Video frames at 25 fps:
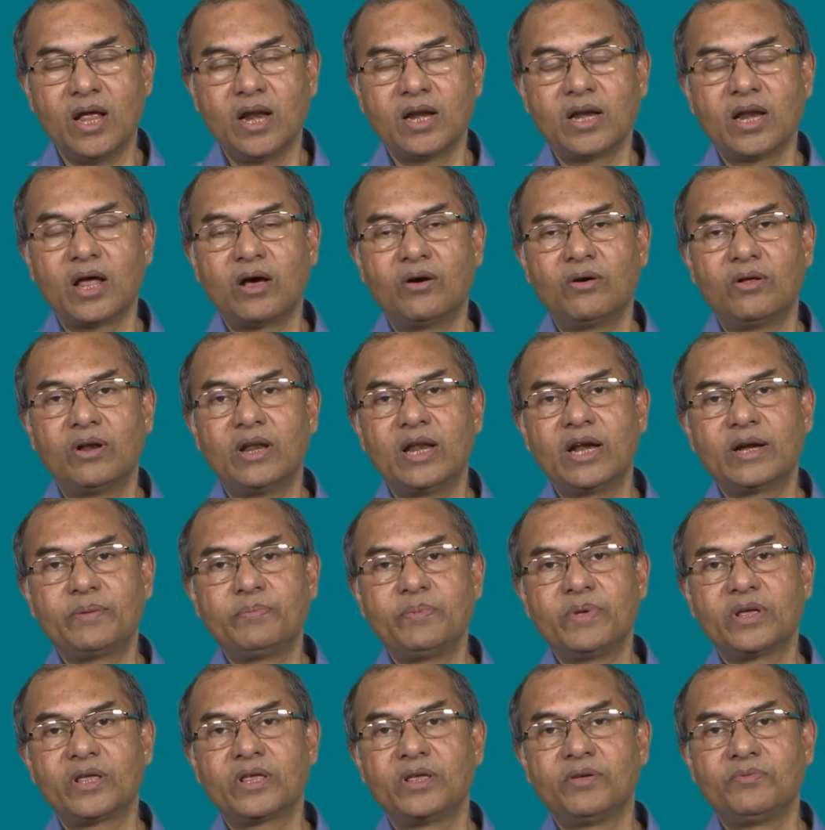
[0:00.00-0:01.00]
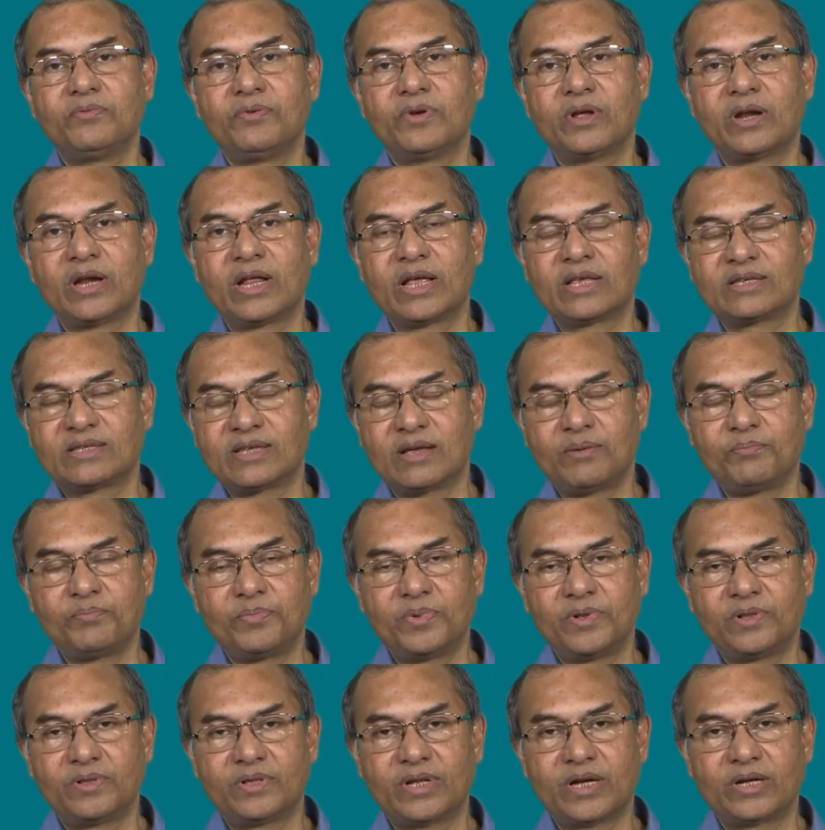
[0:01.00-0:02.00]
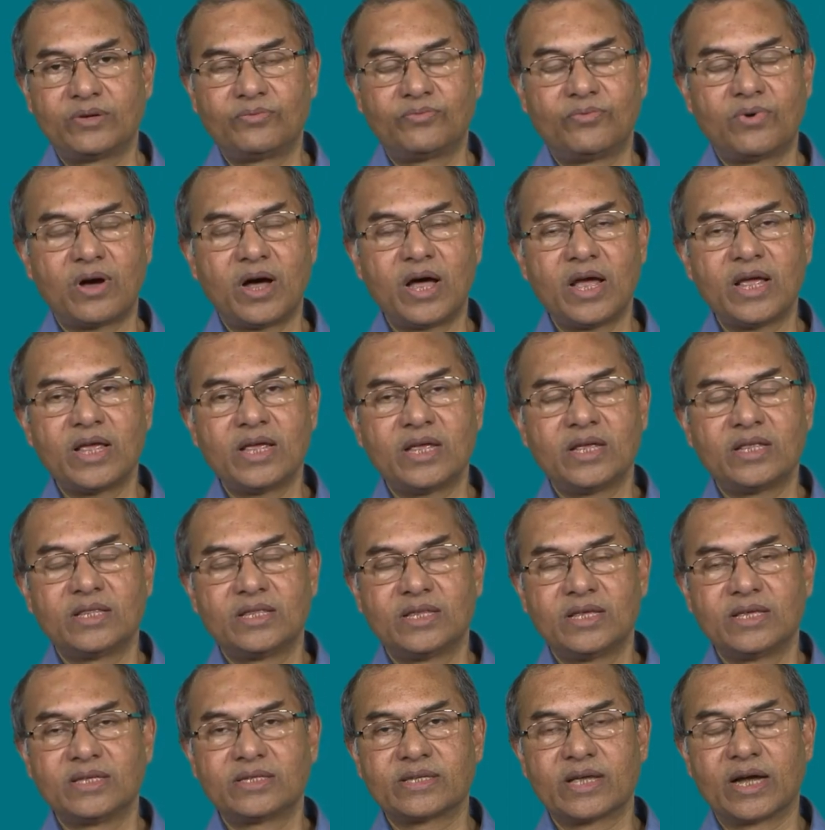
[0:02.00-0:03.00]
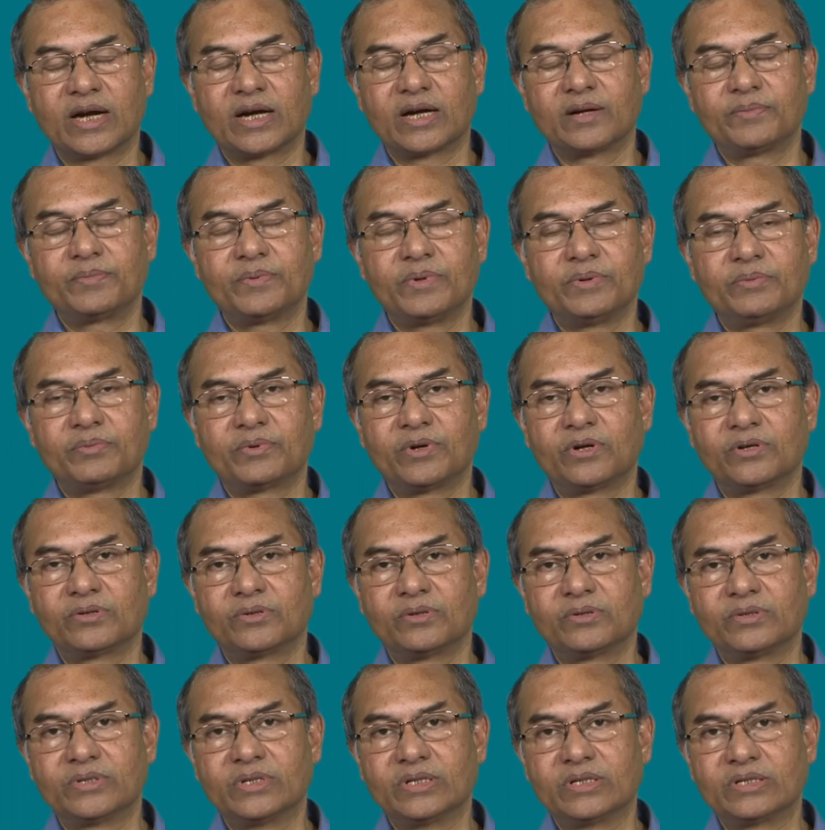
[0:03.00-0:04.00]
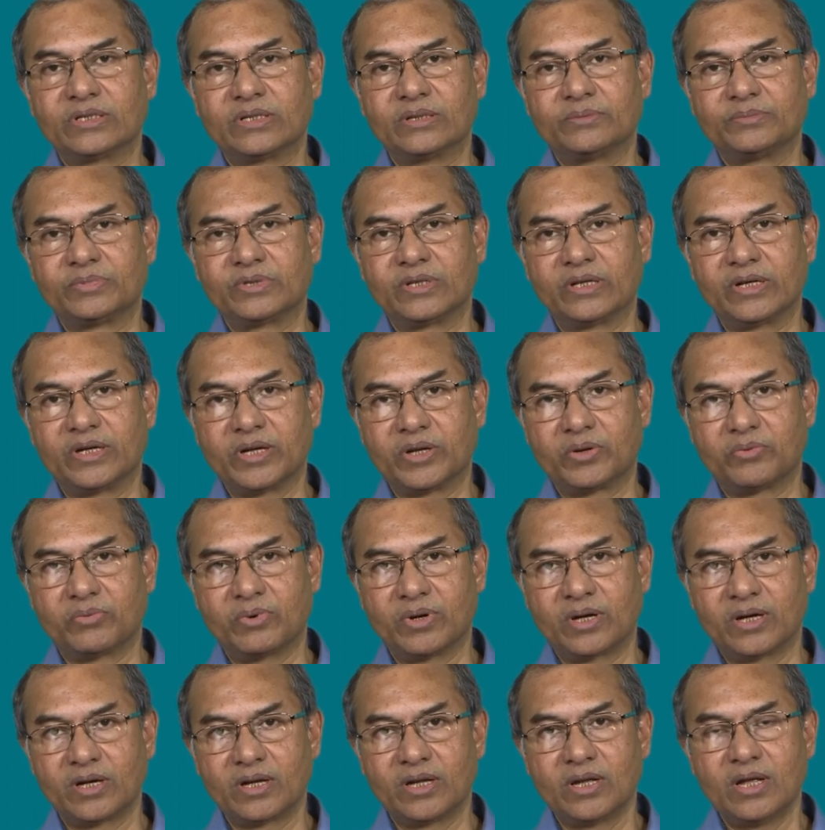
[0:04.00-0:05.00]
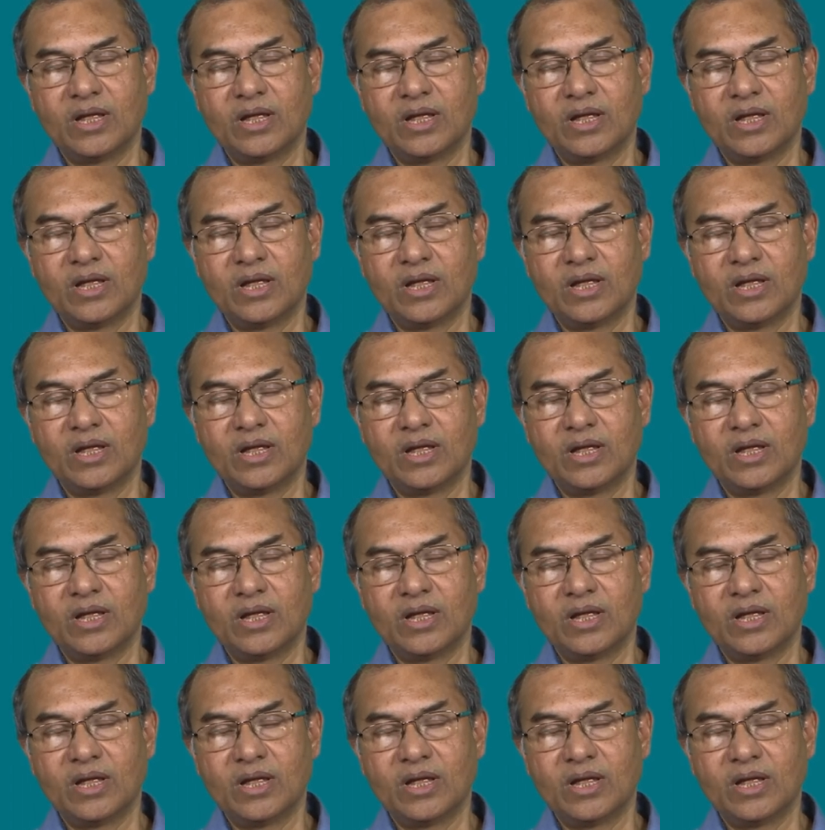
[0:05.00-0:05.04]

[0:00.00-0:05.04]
Now, let me give you an example that why these adaptive control systems are required.